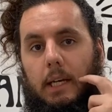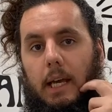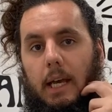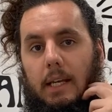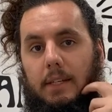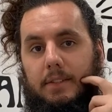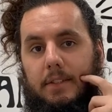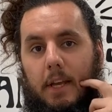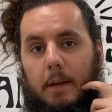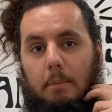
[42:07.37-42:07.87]

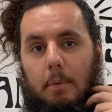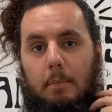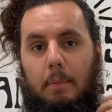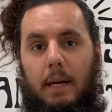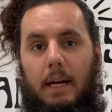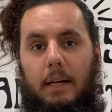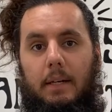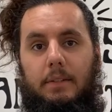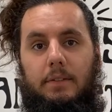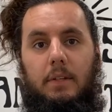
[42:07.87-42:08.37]
a sample
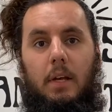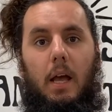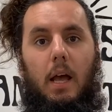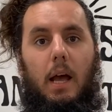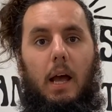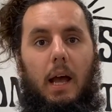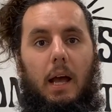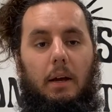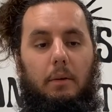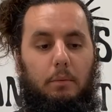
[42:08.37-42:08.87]
box,
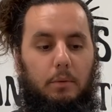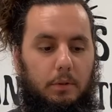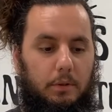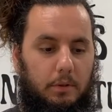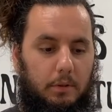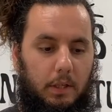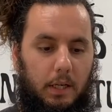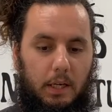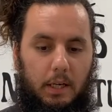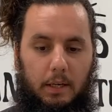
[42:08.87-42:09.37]
I
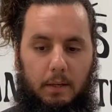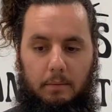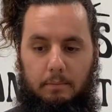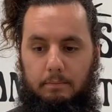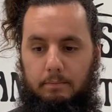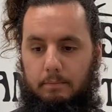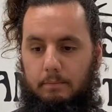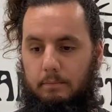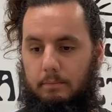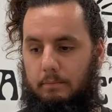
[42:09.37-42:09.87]
will,